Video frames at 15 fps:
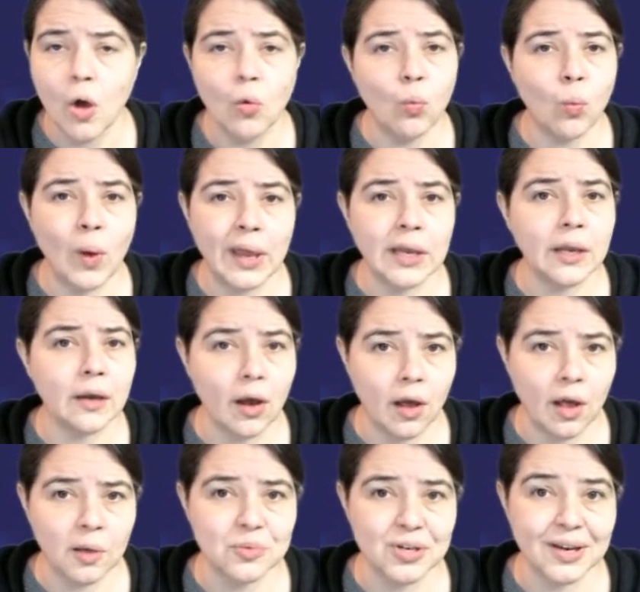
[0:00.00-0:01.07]
When an
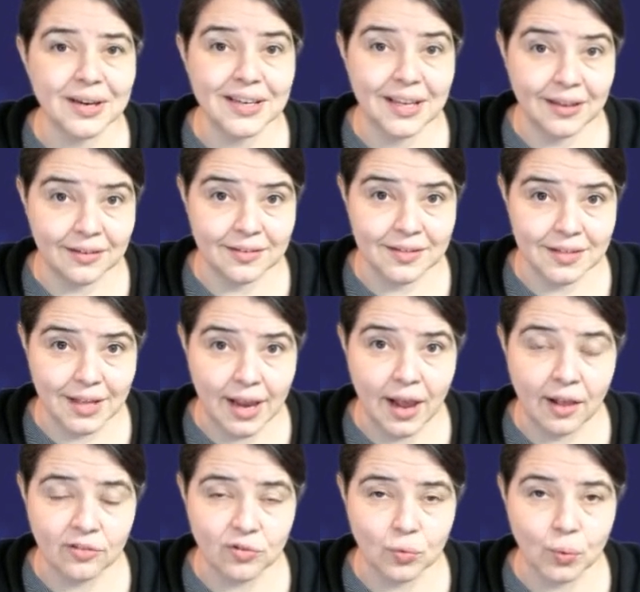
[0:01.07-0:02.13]
object hits the
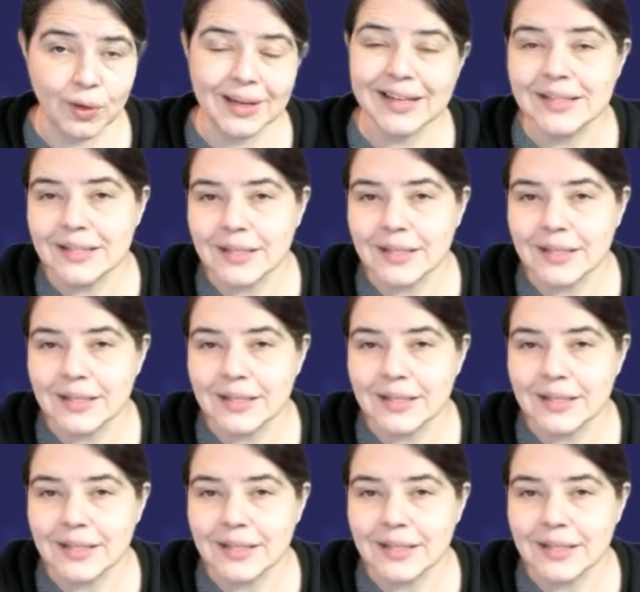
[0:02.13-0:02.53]
asteroid, it